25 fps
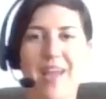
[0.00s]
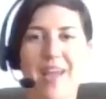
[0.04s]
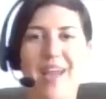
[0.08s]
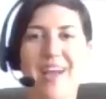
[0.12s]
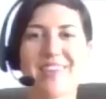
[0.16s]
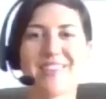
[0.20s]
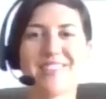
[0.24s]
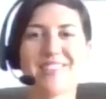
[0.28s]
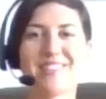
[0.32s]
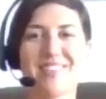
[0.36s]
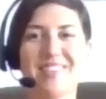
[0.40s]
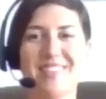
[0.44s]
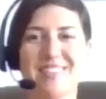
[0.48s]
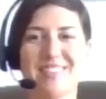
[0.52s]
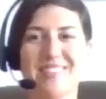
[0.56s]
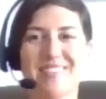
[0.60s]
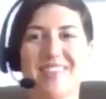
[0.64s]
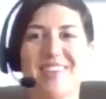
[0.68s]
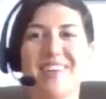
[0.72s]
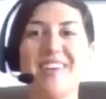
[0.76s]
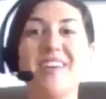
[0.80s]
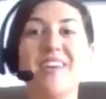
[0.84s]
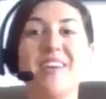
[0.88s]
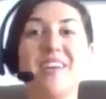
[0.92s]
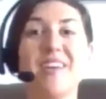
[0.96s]
Excellent.
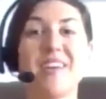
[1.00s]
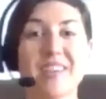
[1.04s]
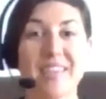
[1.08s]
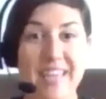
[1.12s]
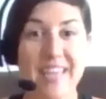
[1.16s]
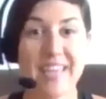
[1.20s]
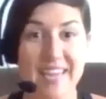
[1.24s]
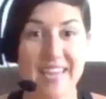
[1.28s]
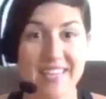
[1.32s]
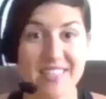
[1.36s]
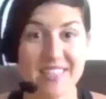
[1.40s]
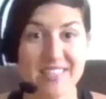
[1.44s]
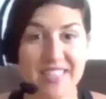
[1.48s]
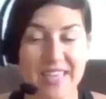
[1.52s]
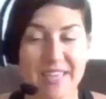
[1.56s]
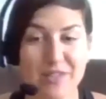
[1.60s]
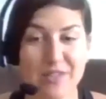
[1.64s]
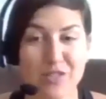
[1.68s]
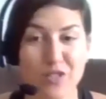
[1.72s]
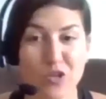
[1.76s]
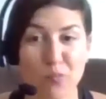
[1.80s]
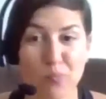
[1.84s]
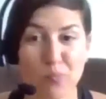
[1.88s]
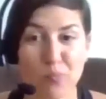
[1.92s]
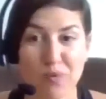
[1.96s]
Okay, take a
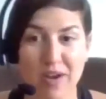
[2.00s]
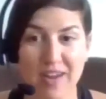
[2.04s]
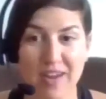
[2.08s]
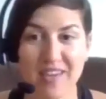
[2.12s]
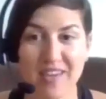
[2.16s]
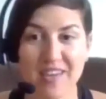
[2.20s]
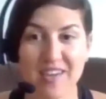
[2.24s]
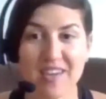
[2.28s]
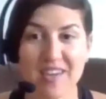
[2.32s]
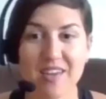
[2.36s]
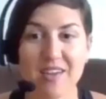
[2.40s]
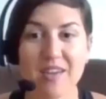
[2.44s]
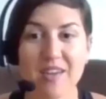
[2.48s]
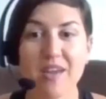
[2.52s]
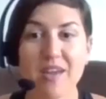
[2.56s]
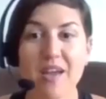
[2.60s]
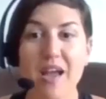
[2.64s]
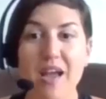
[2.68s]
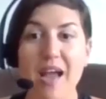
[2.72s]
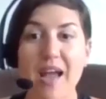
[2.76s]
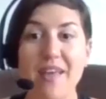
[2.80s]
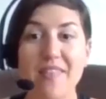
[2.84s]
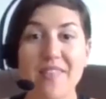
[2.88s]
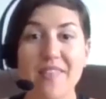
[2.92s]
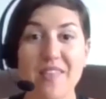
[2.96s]
little break,
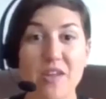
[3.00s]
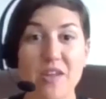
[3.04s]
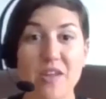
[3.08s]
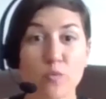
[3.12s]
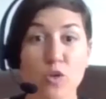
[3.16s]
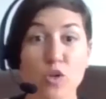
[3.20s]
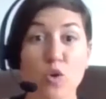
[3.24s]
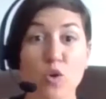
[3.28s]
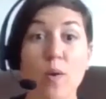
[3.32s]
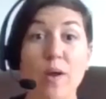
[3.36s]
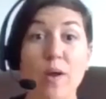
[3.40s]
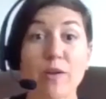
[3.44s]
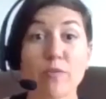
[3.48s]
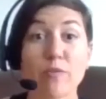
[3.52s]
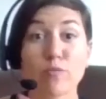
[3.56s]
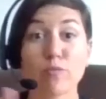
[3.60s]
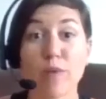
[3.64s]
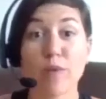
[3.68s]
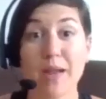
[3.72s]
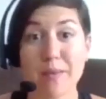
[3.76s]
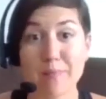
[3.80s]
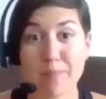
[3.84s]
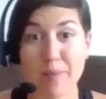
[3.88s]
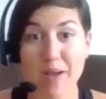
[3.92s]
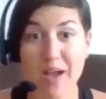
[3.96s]
and then we're going
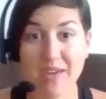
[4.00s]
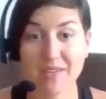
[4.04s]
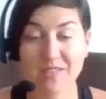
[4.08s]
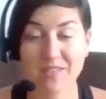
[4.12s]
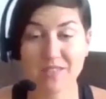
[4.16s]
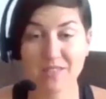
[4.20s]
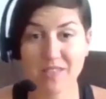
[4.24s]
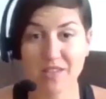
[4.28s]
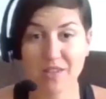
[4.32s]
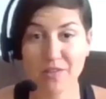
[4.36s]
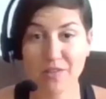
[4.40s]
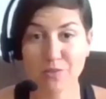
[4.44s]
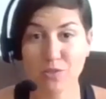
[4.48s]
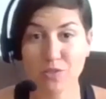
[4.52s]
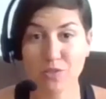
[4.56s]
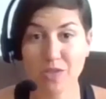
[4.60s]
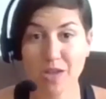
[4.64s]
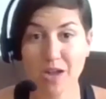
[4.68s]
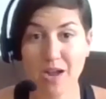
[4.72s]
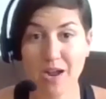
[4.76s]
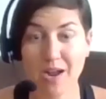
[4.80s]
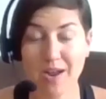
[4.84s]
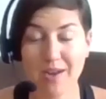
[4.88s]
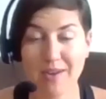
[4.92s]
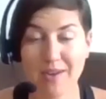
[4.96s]
right back to the other
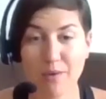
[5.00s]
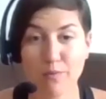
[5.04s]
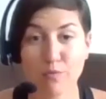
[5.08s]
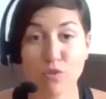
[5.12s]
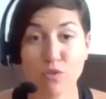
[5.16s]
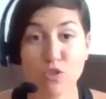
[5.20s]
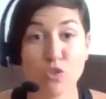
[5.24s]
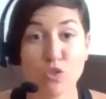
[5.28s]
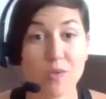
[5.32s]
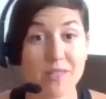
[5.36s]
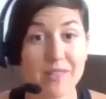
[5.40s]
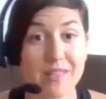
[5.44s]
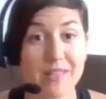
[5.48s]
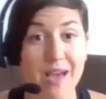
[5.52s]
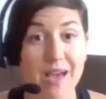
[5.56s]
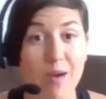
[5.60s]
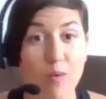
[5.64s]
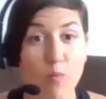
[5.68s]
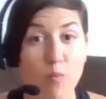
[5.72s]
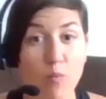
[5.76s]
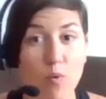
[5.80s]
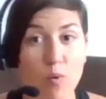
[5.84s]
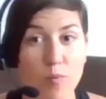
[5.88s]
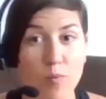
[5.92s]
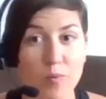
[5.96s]
side, and we're doing that
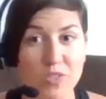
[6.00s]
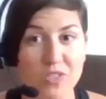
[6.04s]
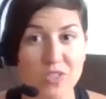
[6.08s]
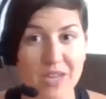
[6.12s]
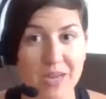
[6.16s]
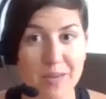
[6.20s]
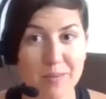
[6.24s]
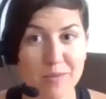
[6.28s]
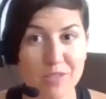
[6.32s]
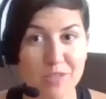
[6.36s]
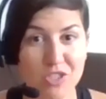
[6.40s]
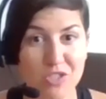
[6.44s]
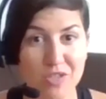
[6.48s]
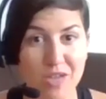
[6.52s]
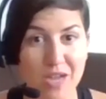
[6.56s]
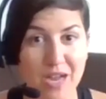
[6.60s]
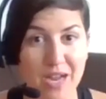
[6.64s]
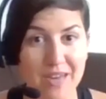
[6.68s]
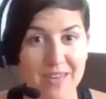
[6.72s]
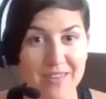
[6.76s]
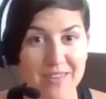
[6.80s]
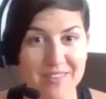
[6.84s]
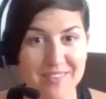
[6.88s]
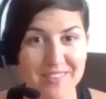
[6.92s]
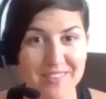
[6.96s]
one more time each side.